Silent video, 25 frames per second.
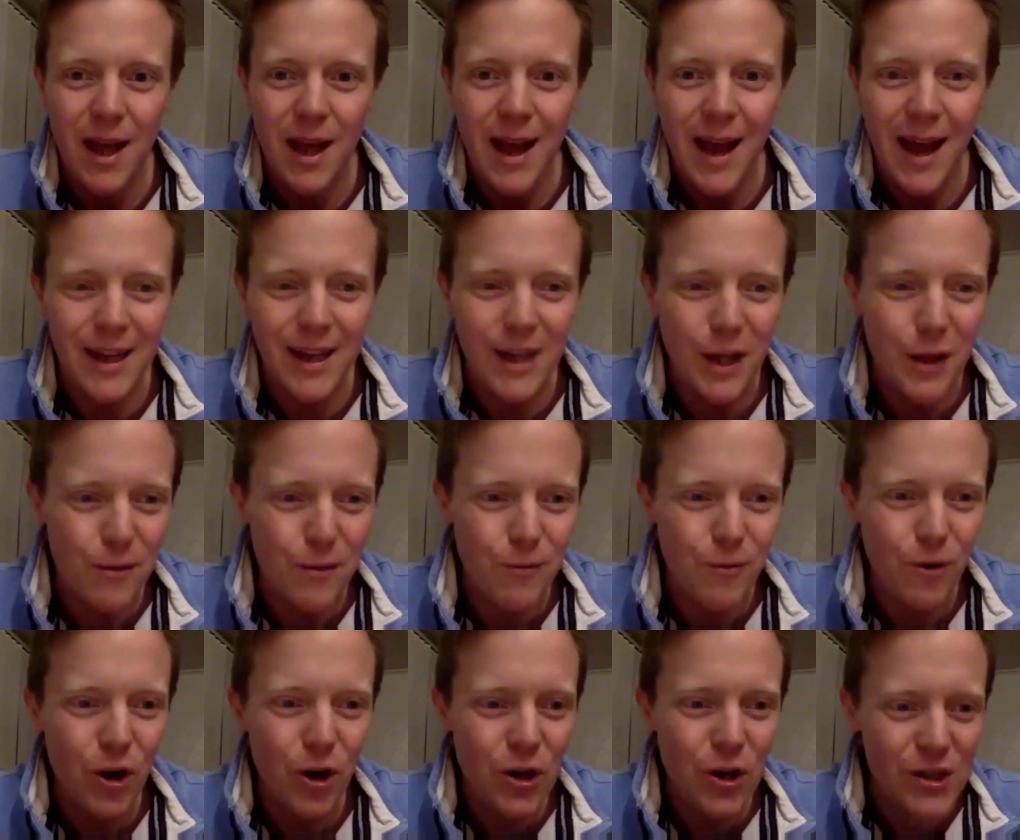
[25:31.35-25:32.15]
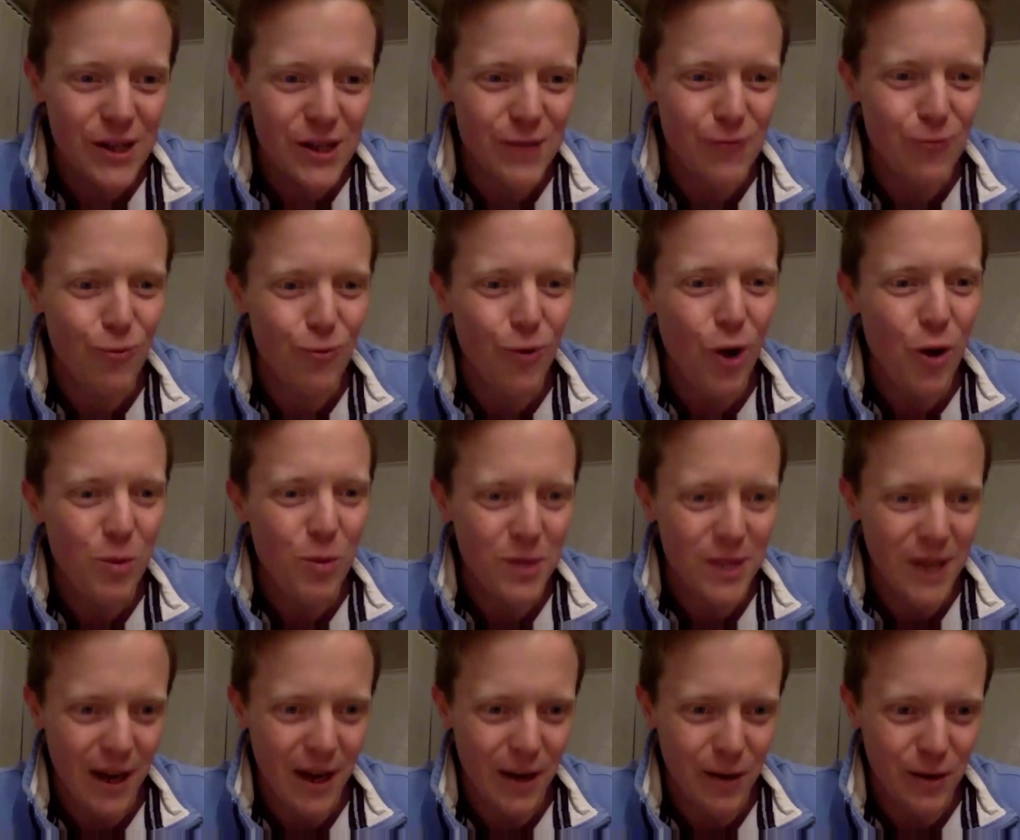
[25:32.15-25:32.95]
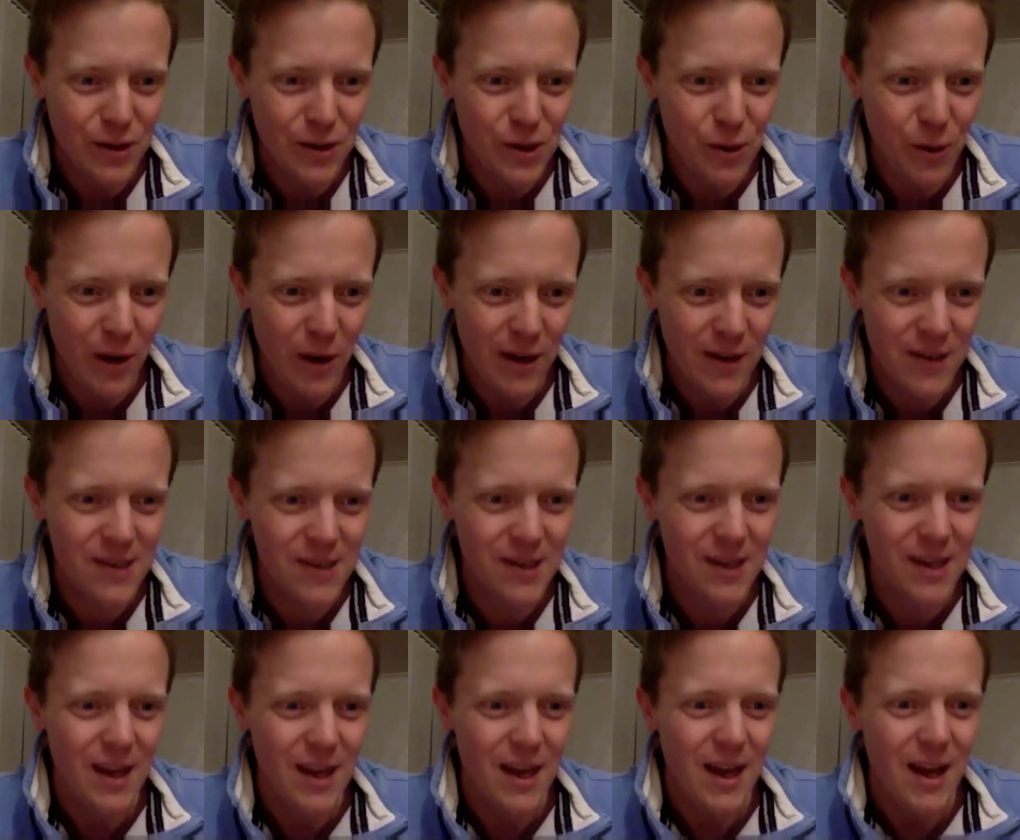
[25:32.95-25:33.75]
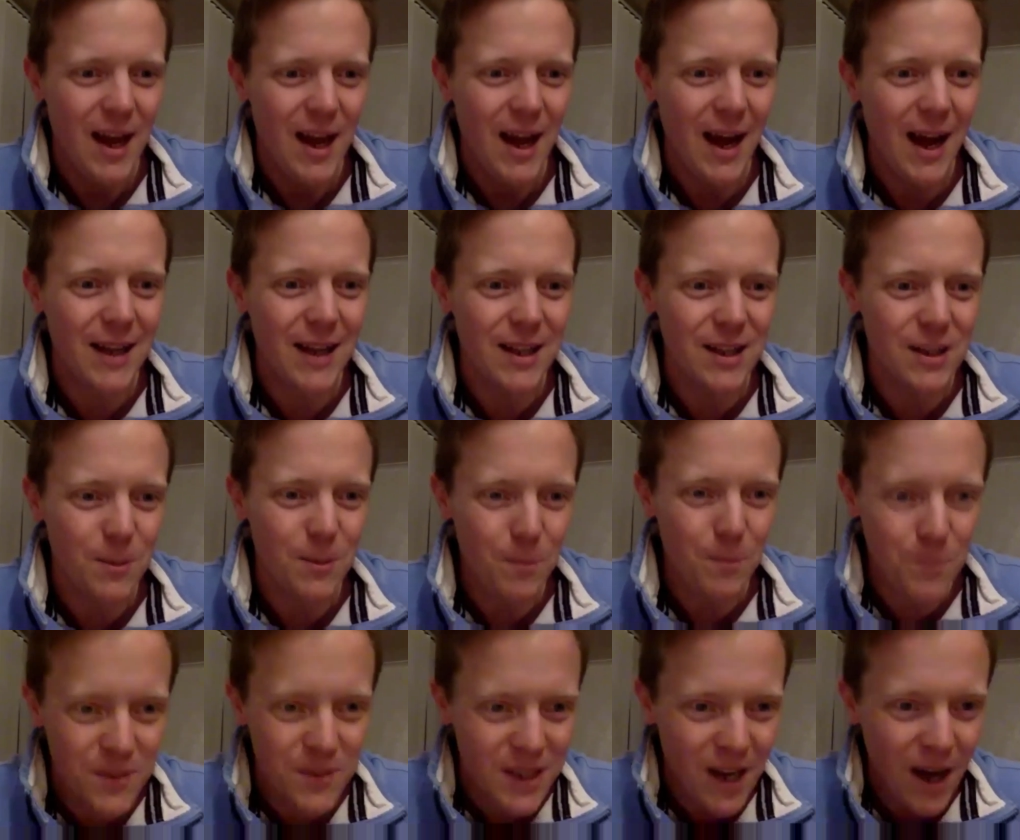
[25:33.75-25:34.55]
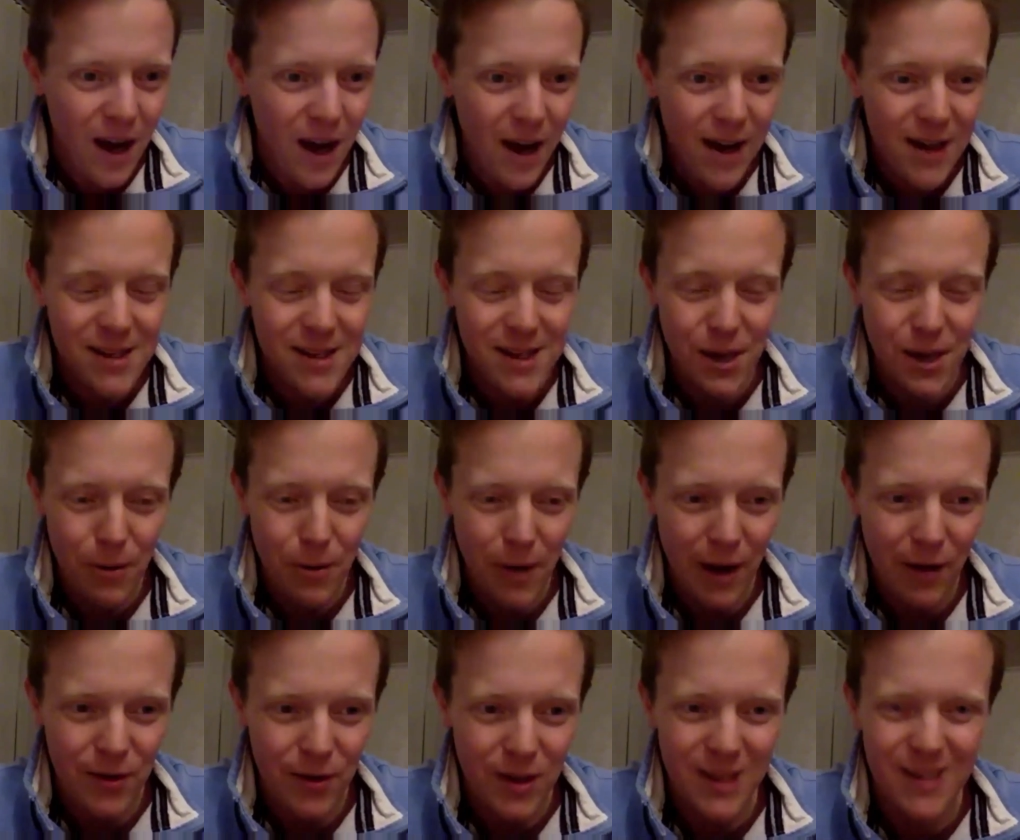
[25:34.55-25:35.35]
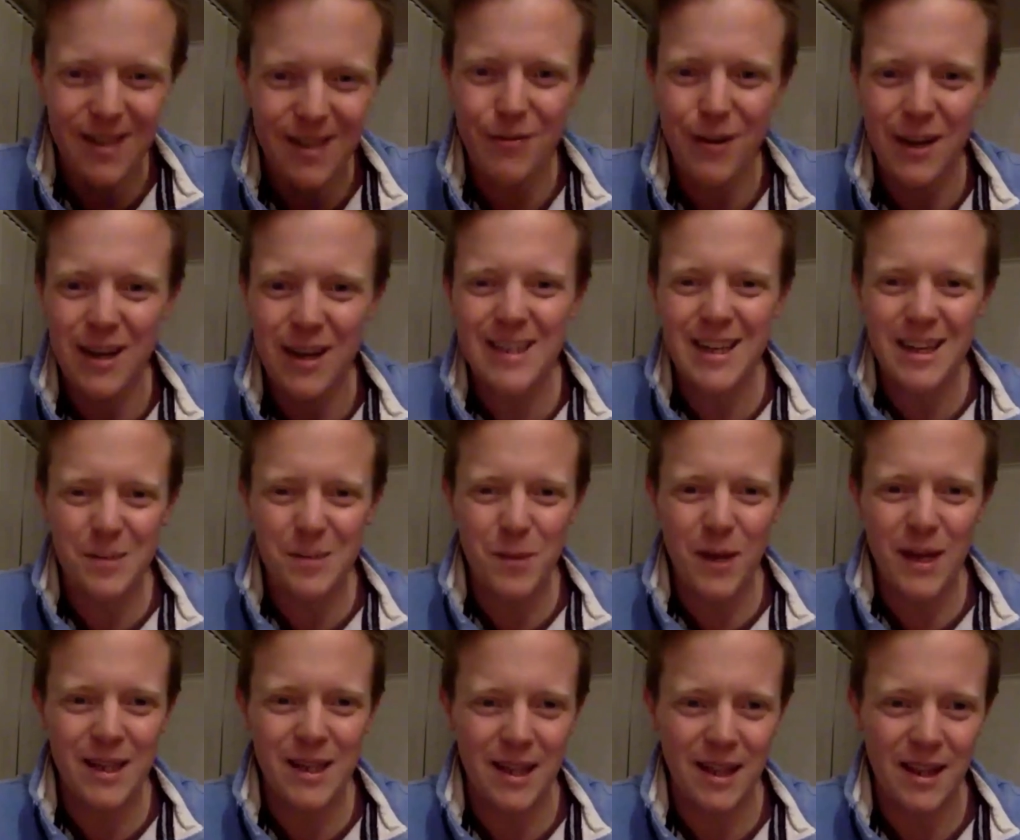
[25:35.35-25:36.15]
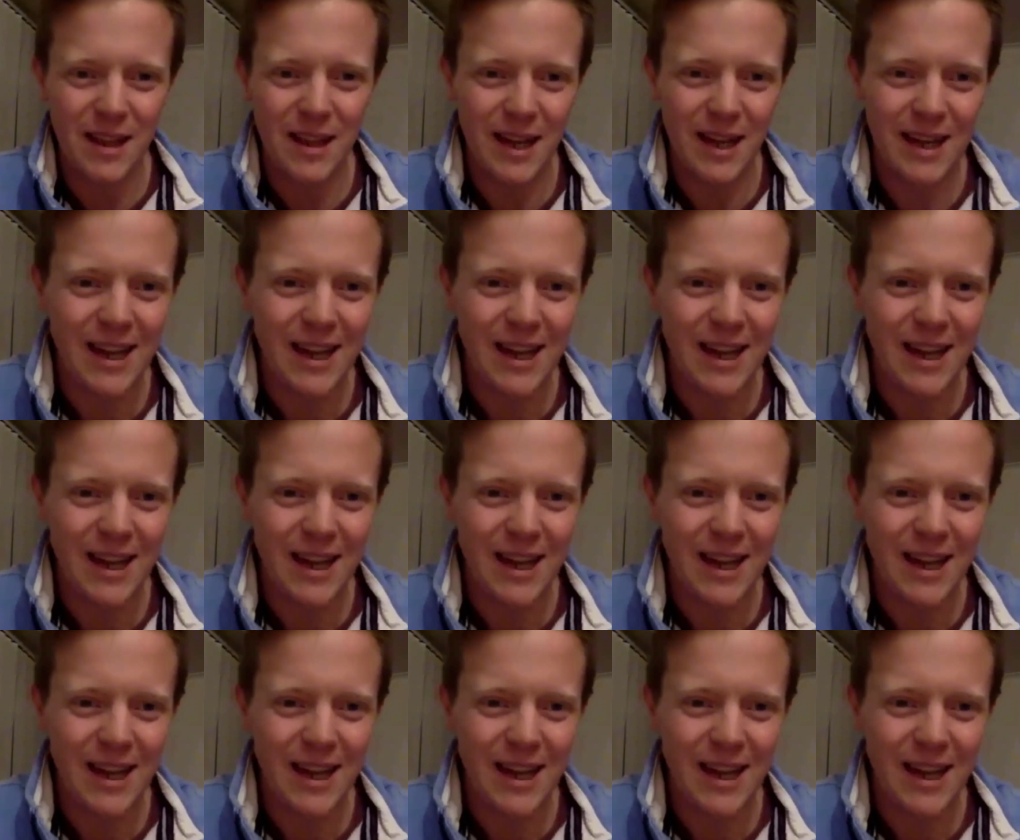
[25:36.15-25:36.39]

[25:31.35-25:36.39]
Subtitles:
and he throws his rope down to us and he ties it around us. In fact, he does better than that.